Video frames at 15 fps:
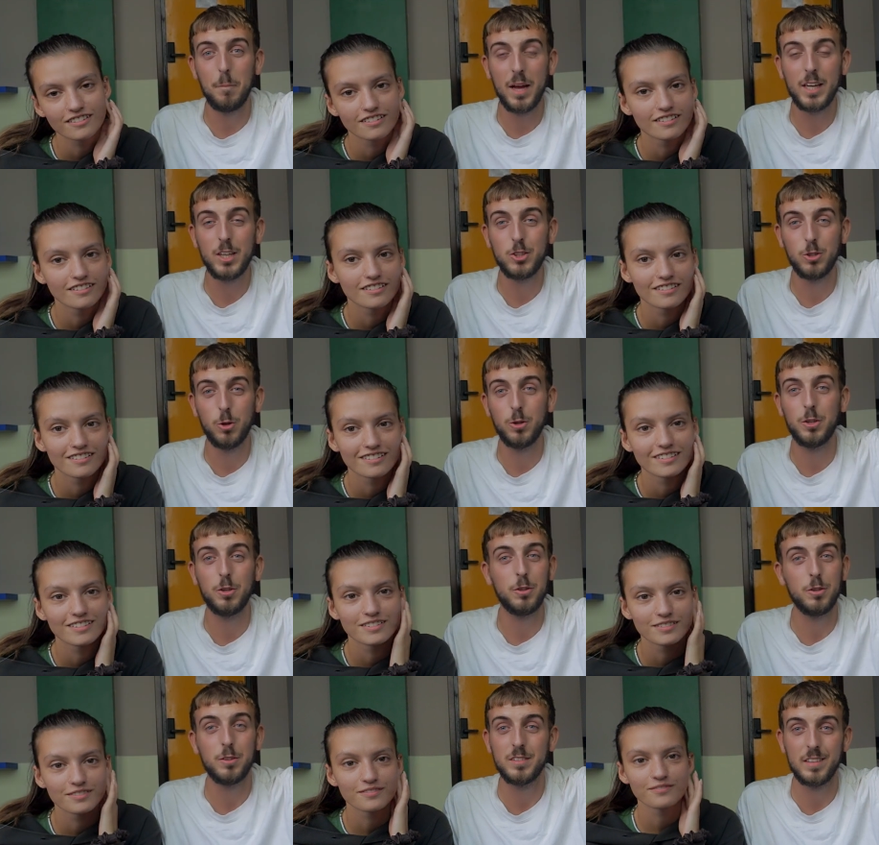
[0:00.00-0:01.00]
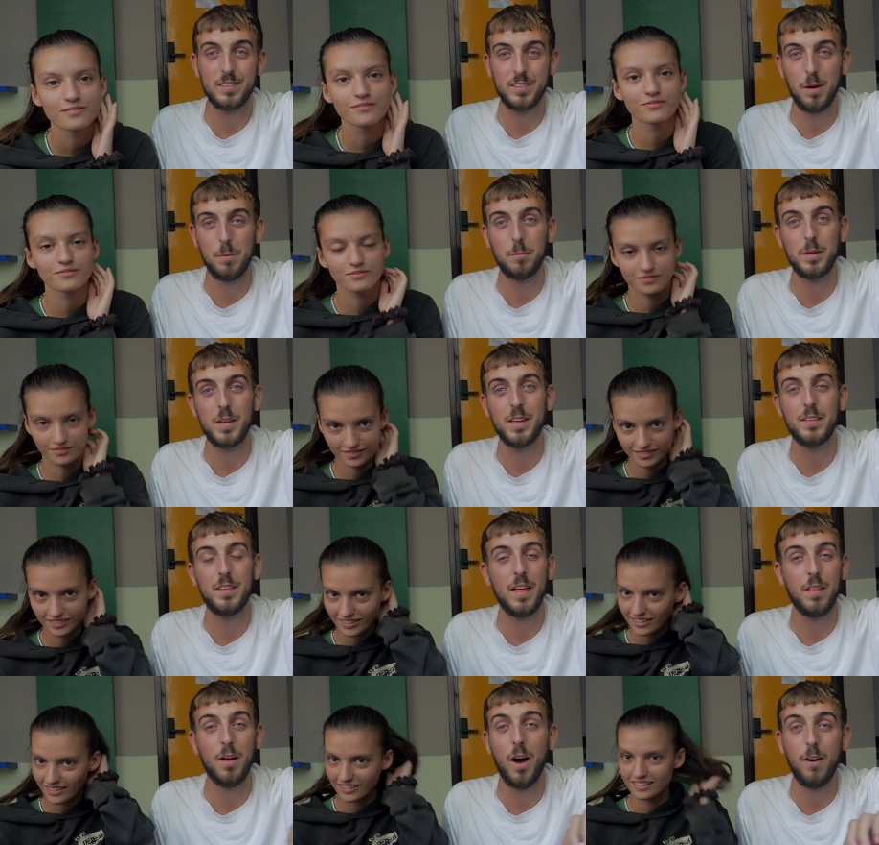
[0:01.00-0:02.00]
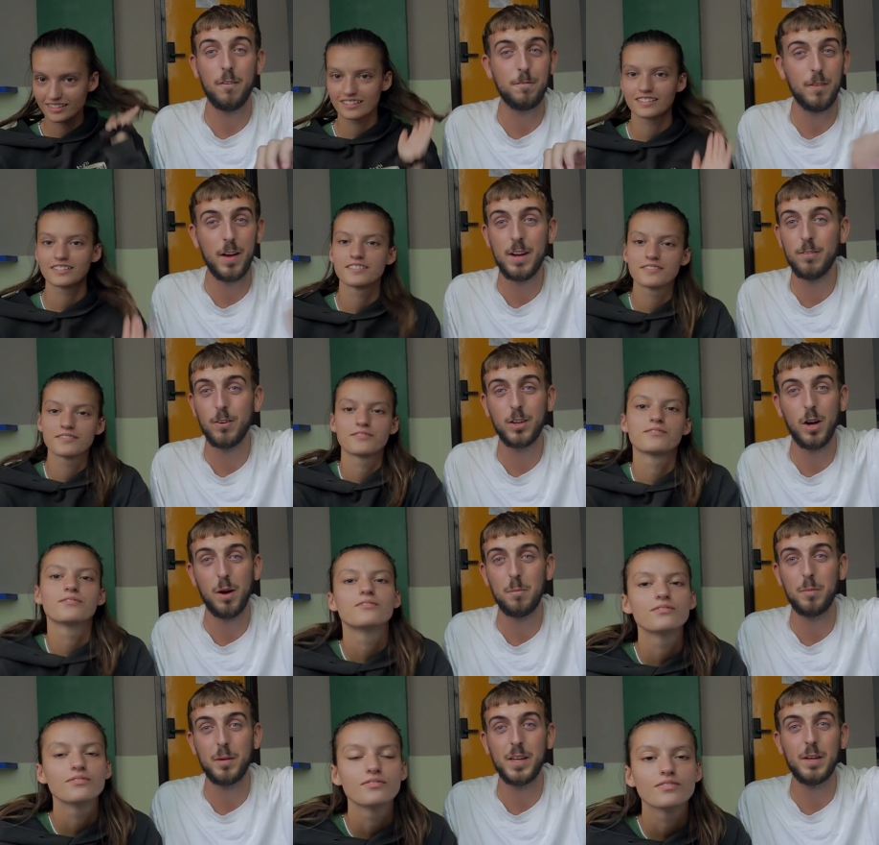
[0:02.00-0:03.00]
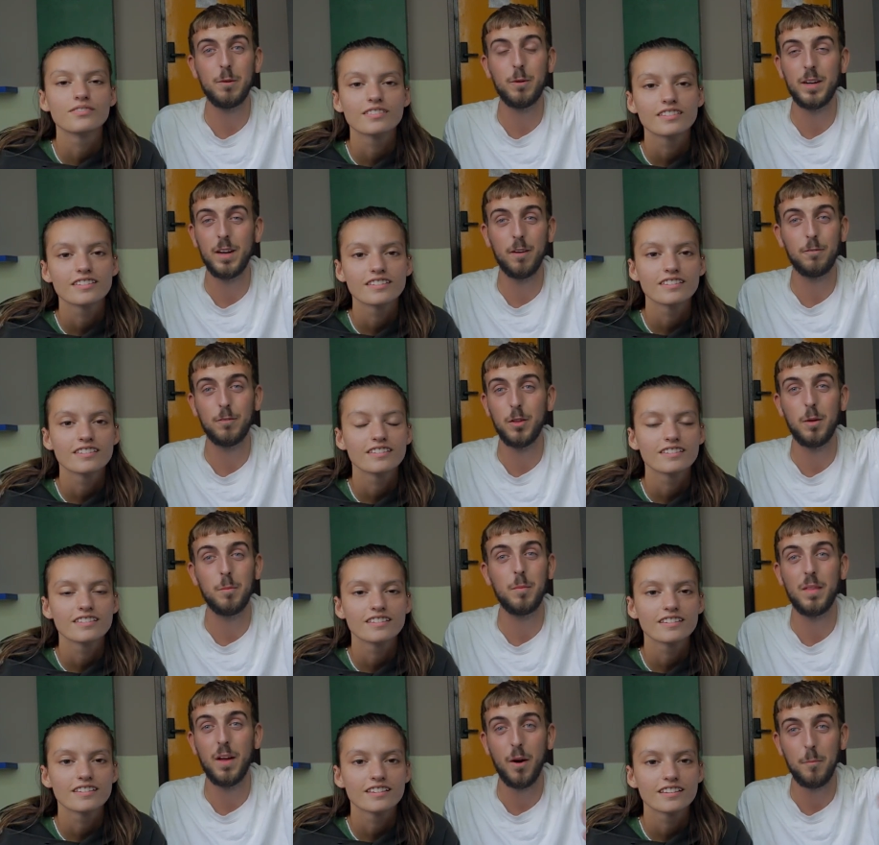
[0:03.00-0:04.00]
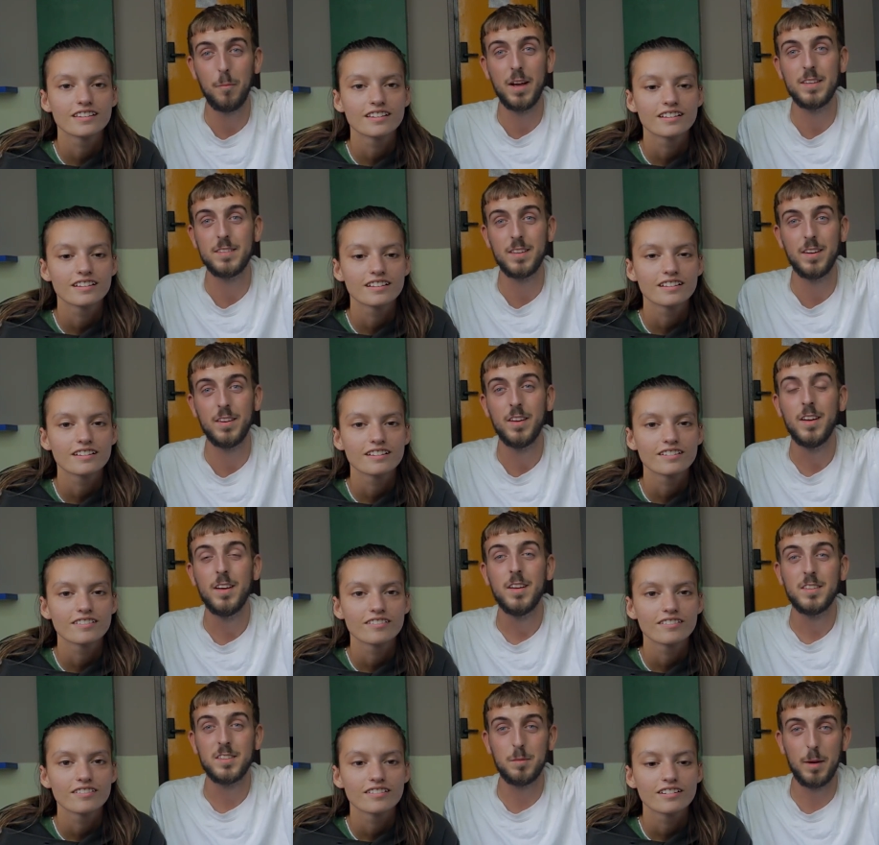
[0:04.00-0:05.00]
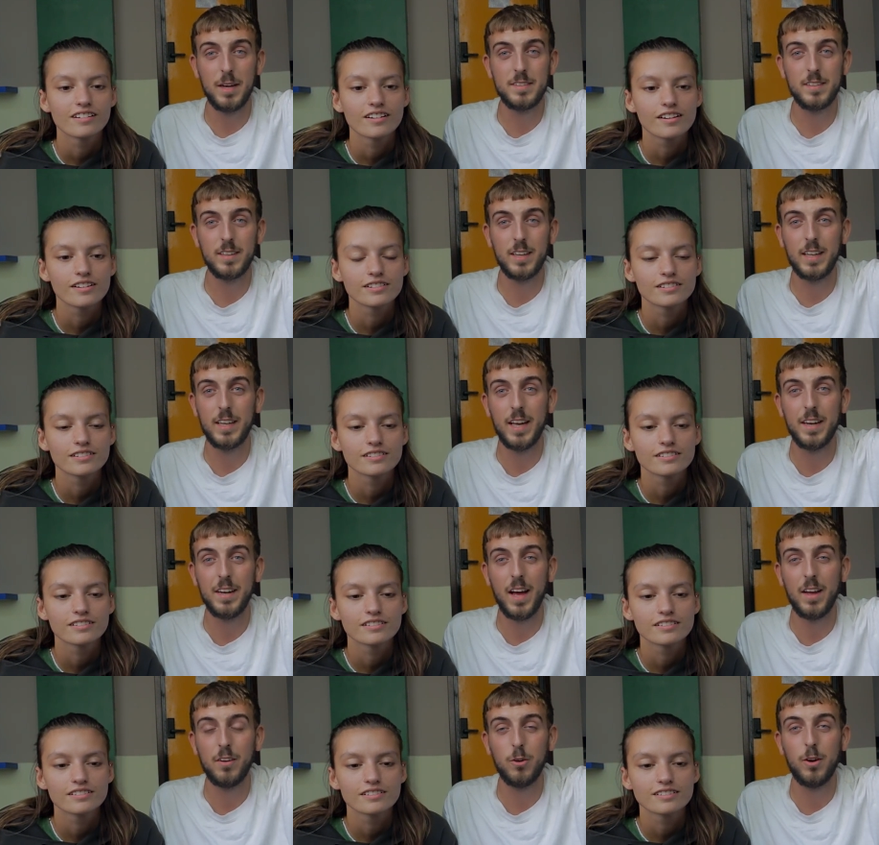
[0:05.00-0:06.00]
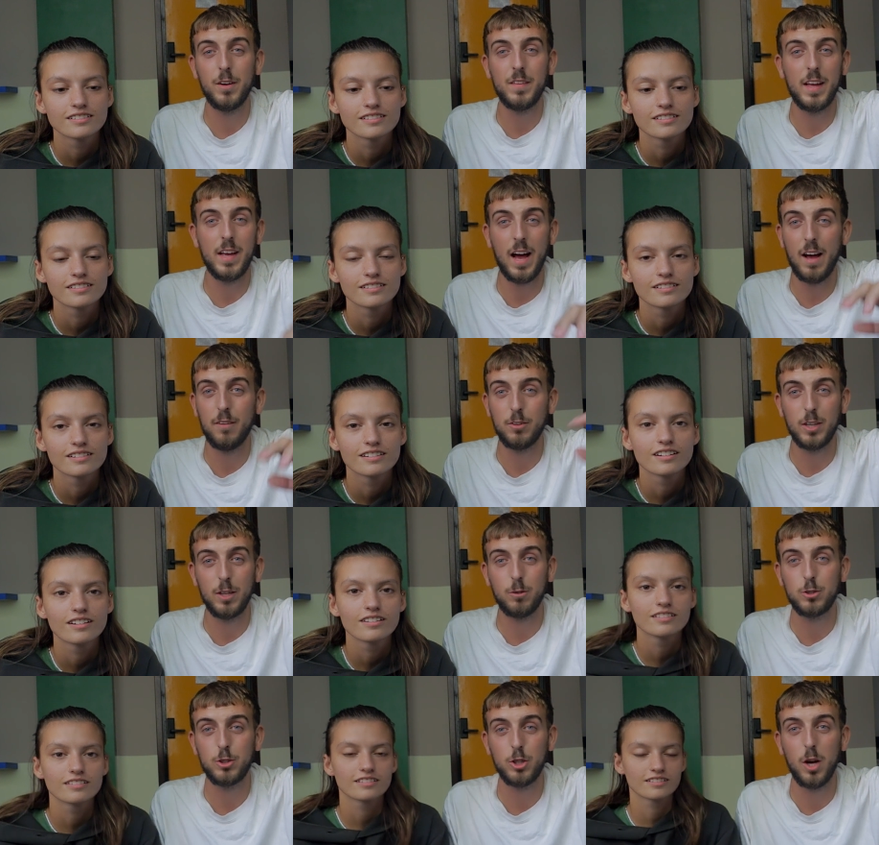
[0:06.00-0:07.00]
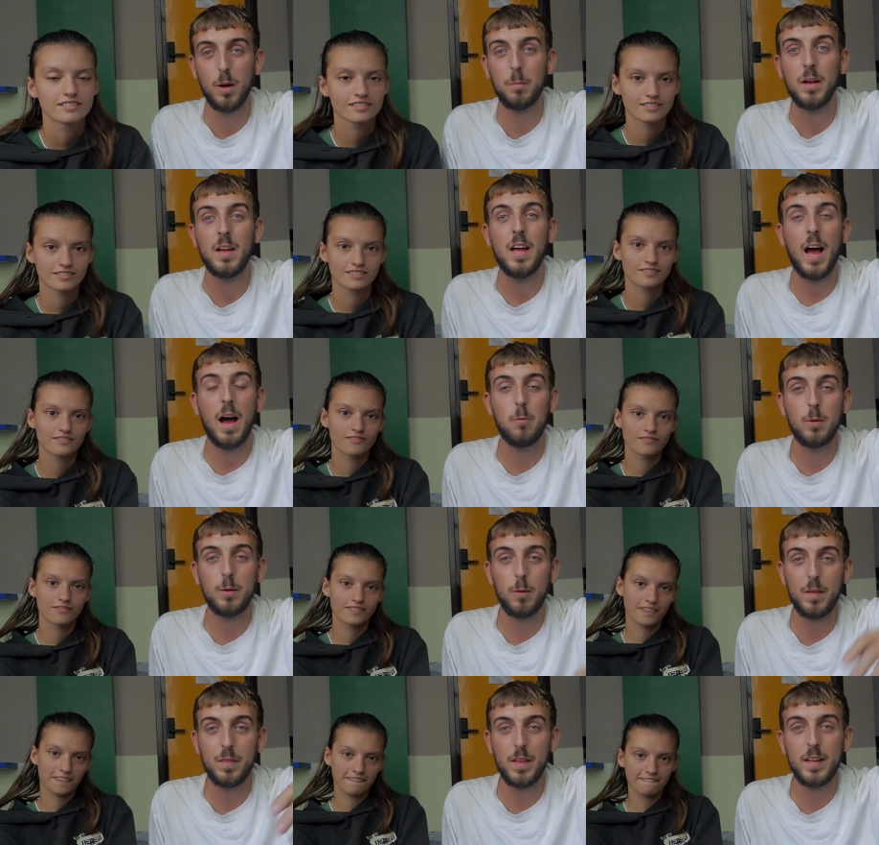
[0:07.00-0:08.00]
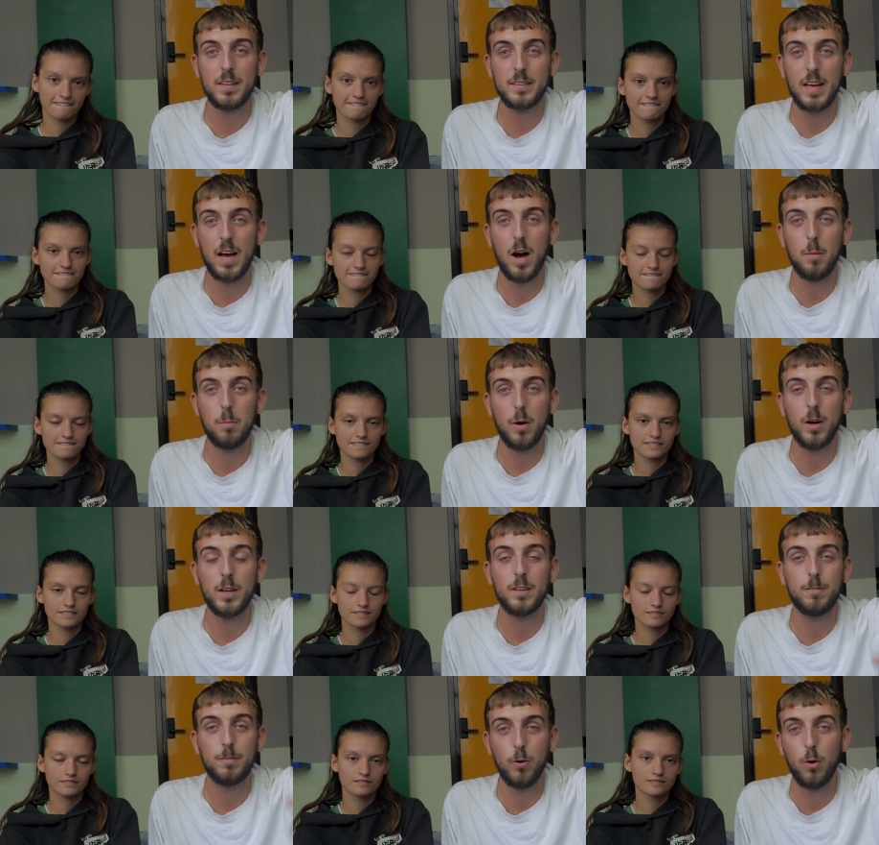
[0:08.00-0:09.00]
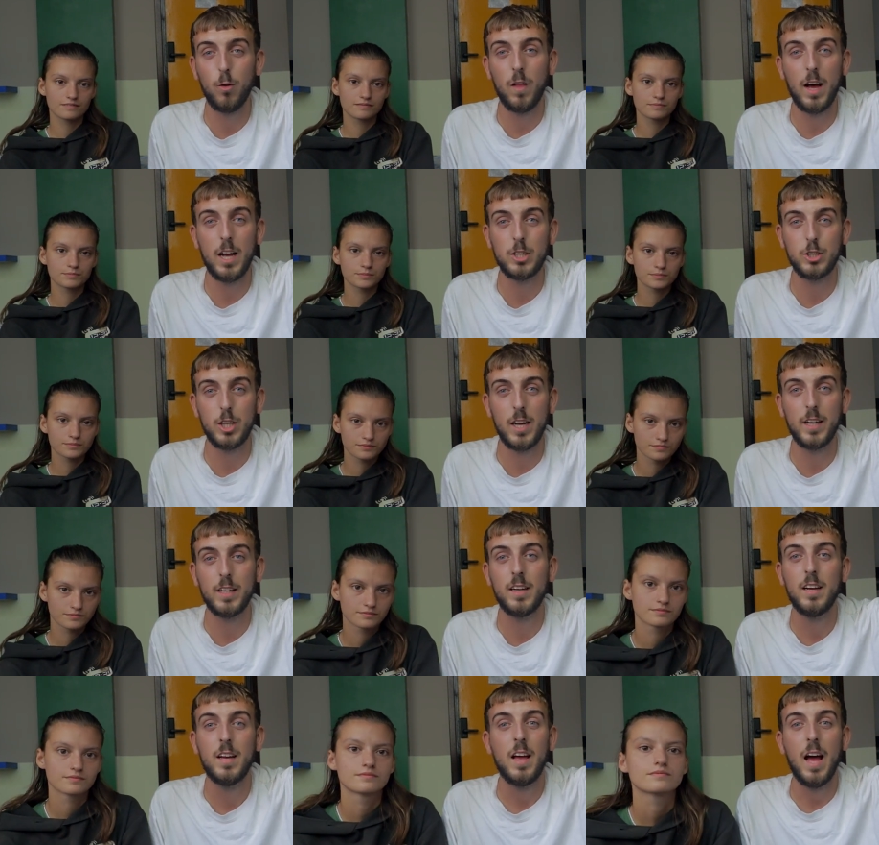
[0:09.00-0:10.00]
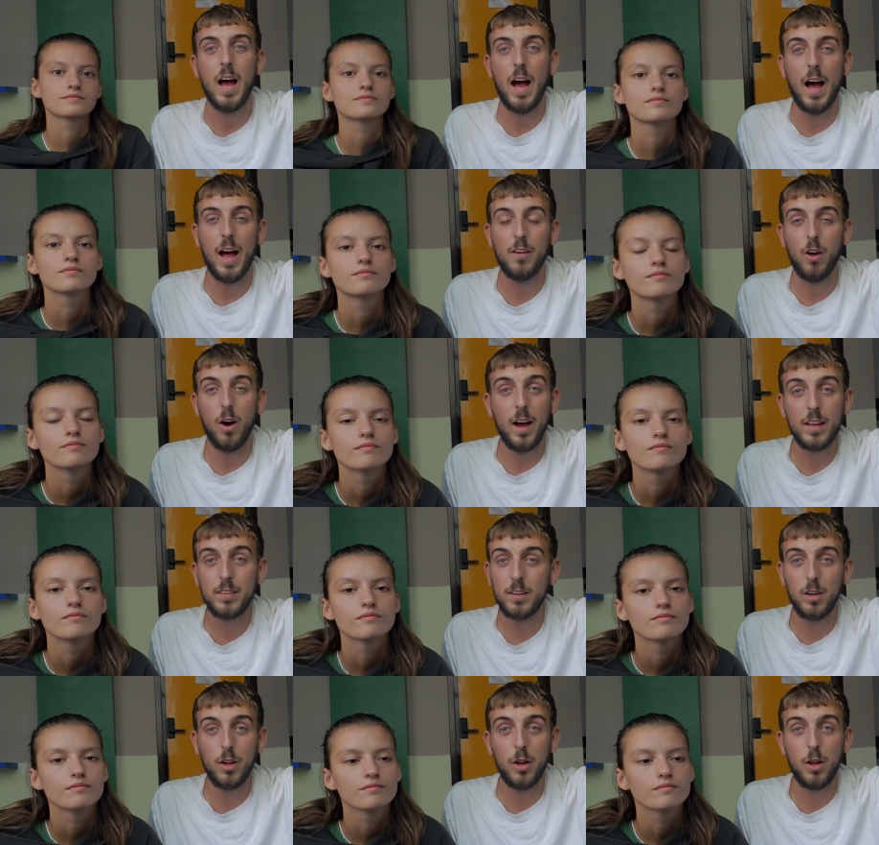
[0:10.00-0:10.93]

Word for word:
Speaker 1: make sure you use this company. They're our favourite company, we love them, they're amazing. So basically in Hanoi they have a little shop, and we went there to get our bike for the Ha Giang, and I had to